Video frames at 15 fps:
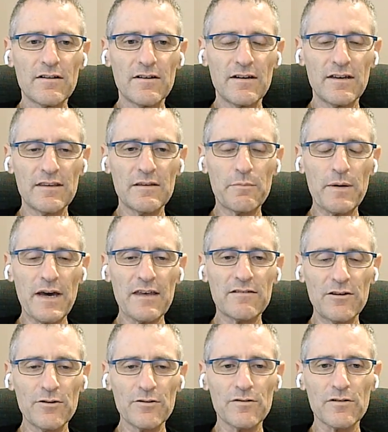in the past
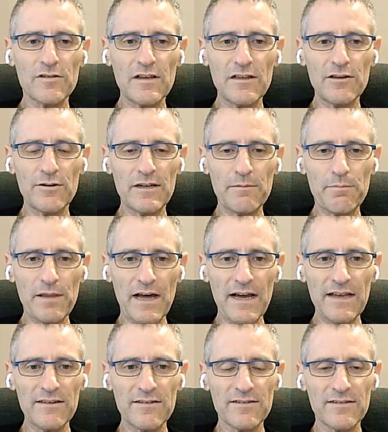they used to sell you an
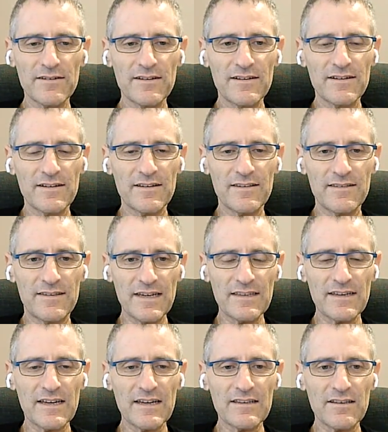appliance.
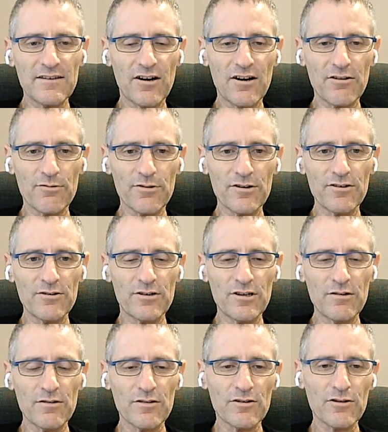Dedicated hardware, you can
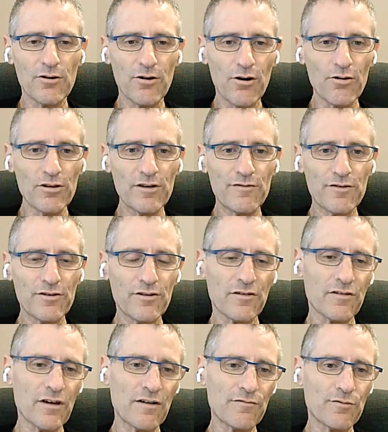use it only for the
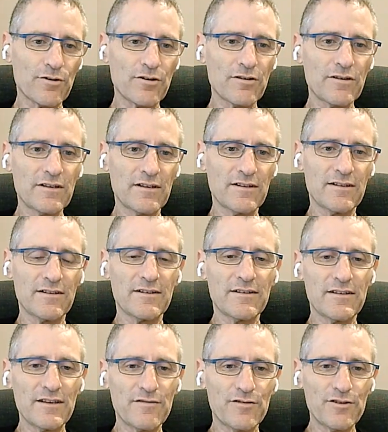software.
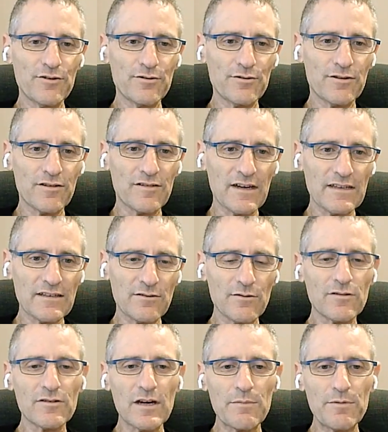If you decided to
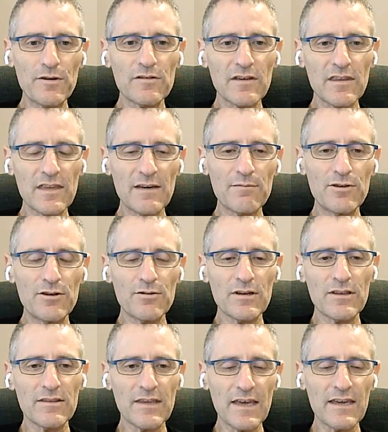stop using them, you
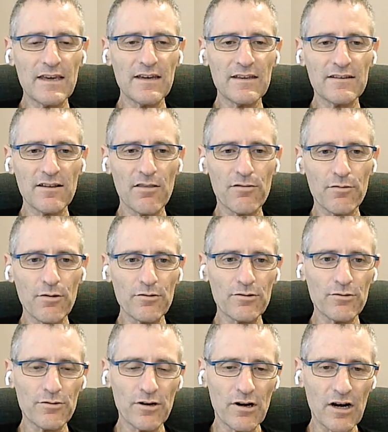can take it and throw it
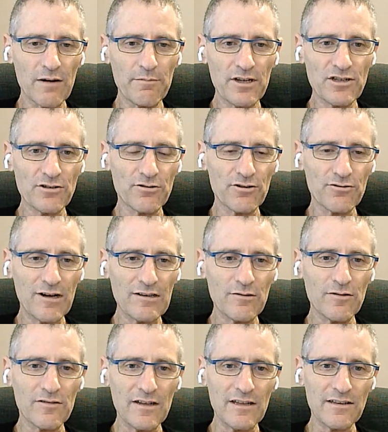to the garbage or try
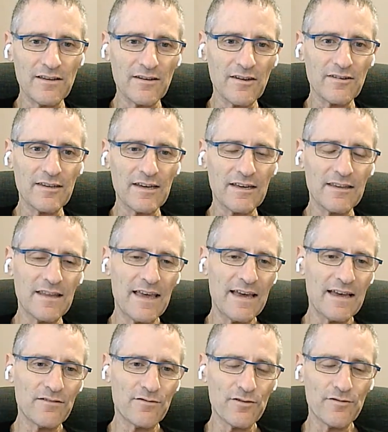to sell it as a second
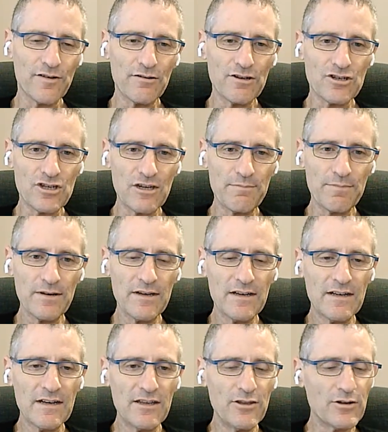hand for very cheap.
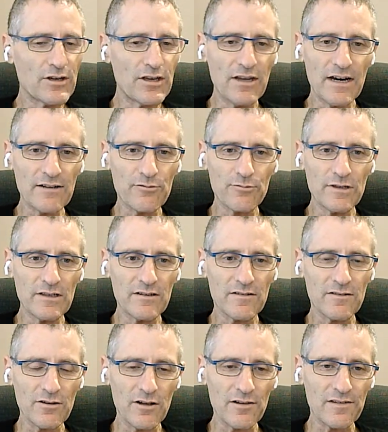You cannot
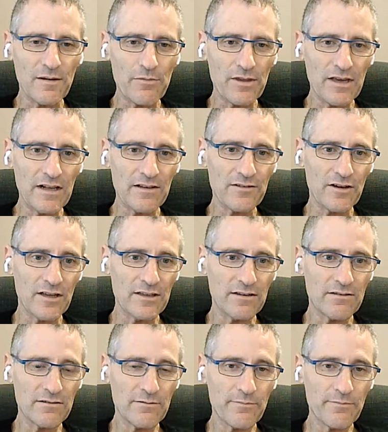reinstall something else on it.